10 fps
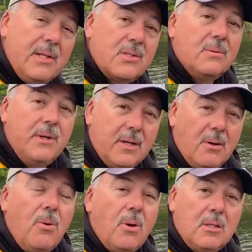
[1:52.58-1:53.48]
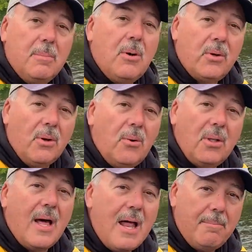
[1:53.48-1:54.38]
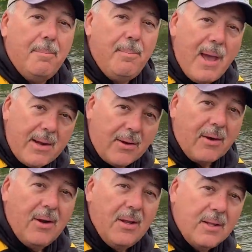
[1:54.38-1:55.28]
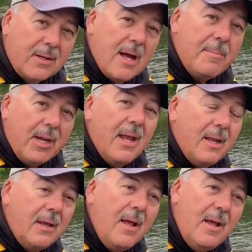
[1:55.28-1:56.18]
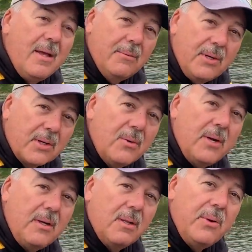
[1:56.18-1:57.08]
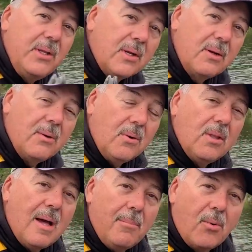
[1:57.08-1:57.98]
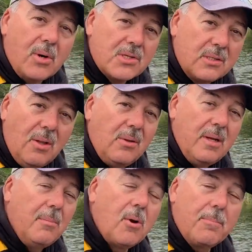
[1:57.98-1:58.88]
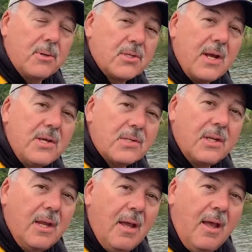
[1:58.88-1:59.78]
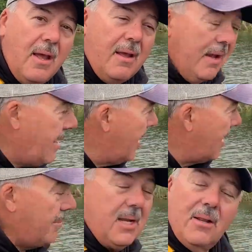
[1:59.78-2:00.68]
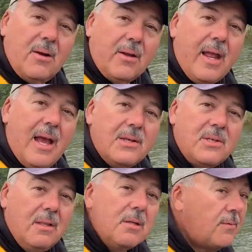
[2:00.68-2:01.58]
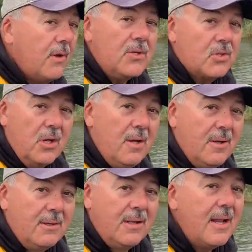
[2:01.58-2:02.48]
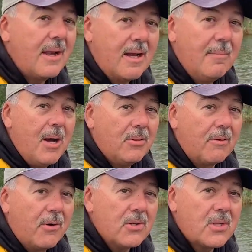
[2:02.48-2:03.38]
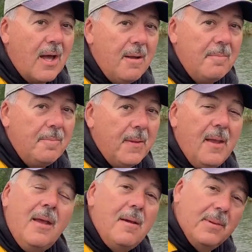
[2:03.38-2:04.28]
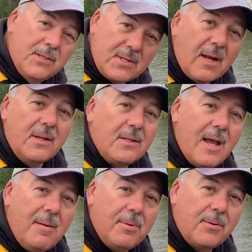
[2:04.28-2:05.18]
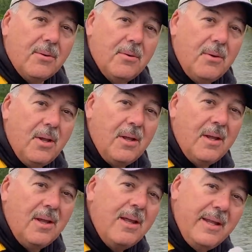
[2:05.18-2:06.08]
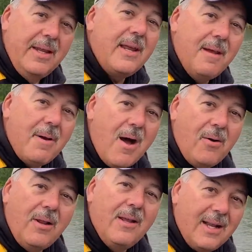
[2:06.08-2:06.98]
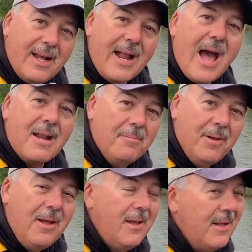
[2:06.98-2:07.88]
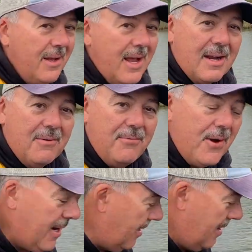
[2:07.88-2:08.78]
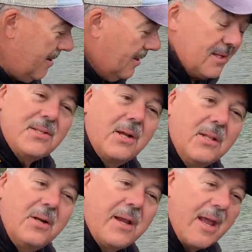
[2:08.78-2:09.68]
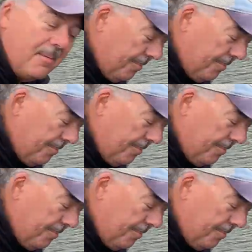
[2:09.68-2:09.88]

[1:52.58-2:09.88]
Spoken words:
so we could hold the boat a whole lot better coming in. And when you're going into the wind, you can go a whole lot more slowly and more precisely. And I made another cast, and this fish did not come the first time. The second time through, he came out and I got him. Heck of a fight. Let's take a look at him.